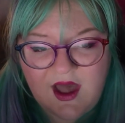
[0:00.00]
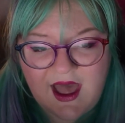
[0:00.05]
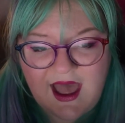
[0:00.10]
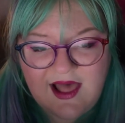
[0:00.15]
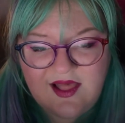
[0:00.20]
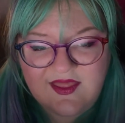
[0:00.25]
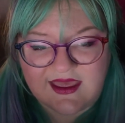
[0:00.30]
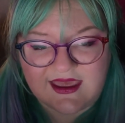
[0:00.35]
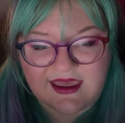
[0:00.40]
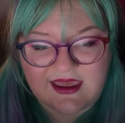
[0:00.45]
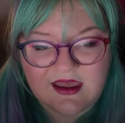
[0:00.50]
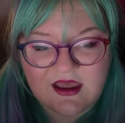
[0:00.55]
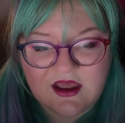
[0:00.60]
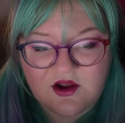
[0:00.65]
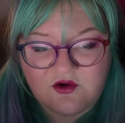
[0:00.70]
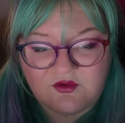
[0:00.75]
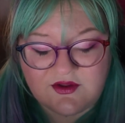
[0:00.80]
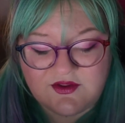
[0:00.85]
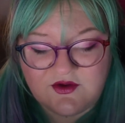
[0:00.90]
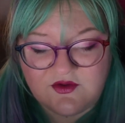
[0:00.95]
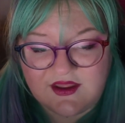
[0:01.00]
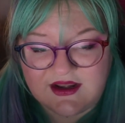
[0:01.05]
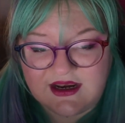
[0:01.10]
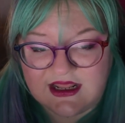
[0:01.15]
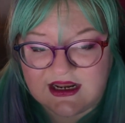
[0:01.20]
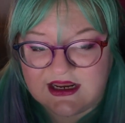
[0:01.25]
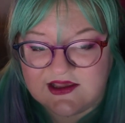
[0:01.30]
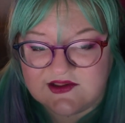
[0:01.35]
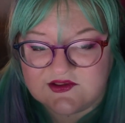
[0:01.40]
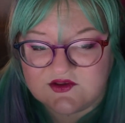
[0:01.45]
alley rather than
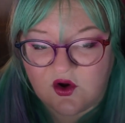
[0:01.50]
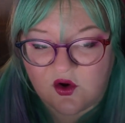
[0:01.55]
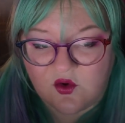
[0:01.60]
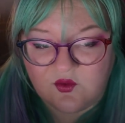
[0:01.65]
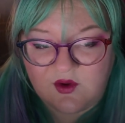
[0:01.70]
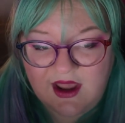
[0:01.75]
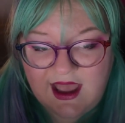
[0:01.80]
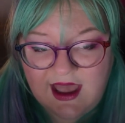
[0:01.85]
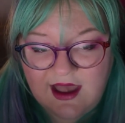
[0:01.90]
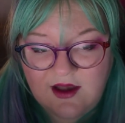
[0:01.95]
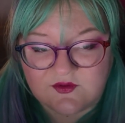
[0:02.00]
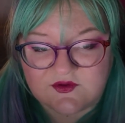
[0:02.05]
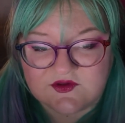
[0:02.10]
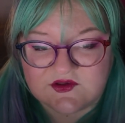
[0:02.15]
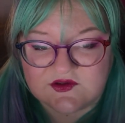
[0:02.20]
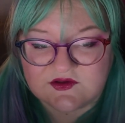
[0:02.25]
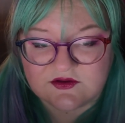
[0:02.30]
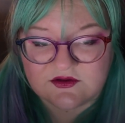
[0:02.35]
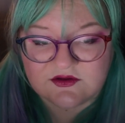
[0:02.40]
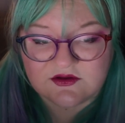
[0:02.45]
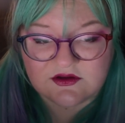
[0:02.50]
in his own house?